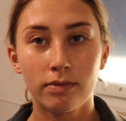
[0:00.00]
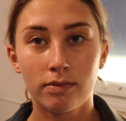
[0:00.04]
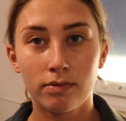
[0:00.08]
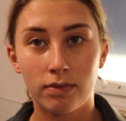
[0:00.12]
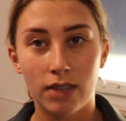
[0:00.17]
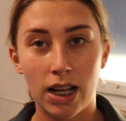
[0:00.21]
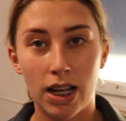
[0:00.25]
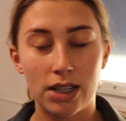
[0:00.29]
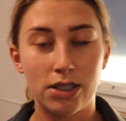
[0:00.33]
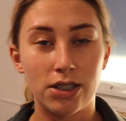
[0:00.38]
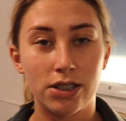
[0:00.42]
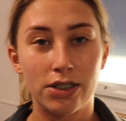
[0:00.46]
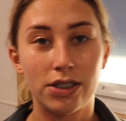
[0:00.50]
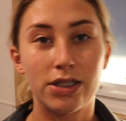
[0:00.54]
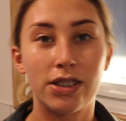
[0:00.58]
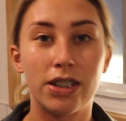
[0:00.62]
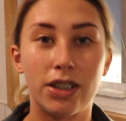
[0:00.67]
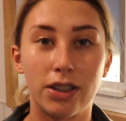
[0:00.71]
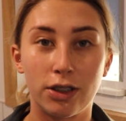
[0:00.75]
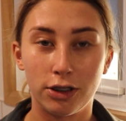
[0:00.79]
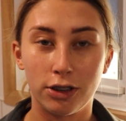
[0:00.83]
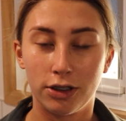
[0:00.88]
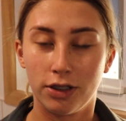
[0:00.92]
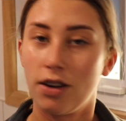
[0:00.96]
That's just
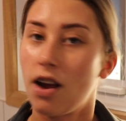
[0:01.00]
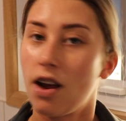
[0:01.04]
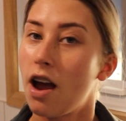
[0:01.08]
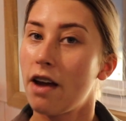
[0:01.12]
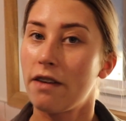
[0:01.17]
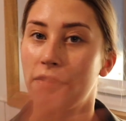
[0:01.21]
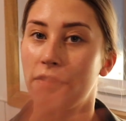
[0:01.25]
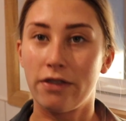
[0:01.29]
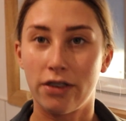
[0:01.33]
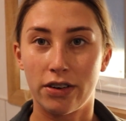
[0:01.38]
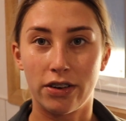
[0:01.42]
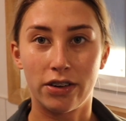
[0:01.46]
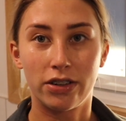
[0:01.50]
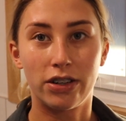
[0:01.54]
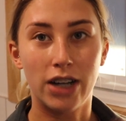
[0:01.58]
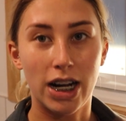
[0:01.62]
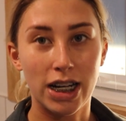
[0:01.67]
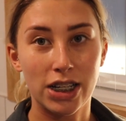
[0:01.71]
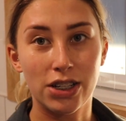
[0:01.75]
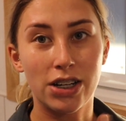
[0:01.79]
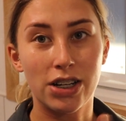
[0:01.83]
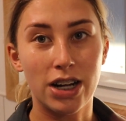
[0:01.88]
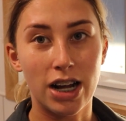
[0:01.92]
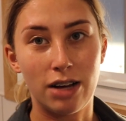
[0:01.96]
a good
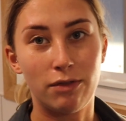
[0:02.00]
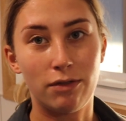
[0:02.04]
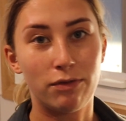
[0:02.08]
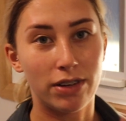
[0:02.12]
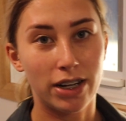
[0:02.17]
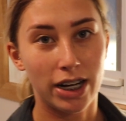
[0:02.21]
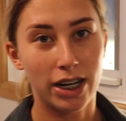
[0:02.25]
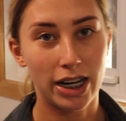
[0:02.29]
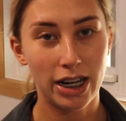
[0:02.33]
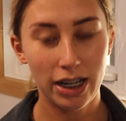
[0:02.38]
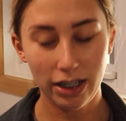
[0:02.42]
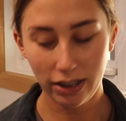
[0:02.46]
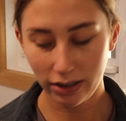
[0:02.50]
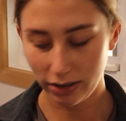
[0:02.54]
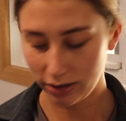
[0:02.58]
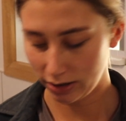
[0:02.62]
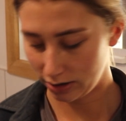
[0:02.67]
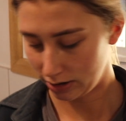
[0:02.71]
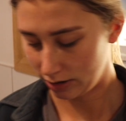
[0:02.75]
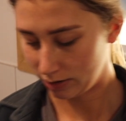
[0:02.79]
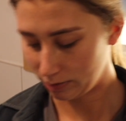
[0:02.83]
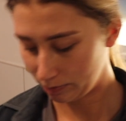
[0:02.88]
freshen up for now.